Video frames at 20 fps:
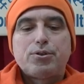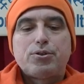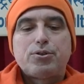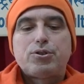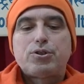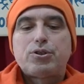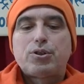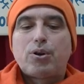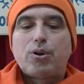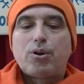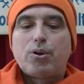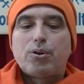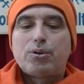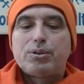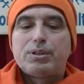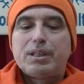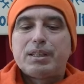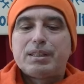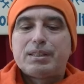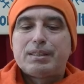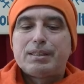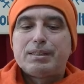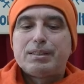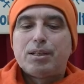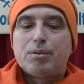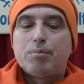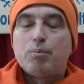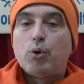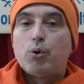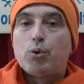so that
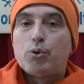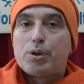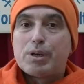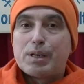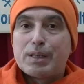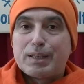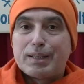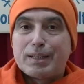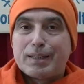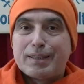the moon,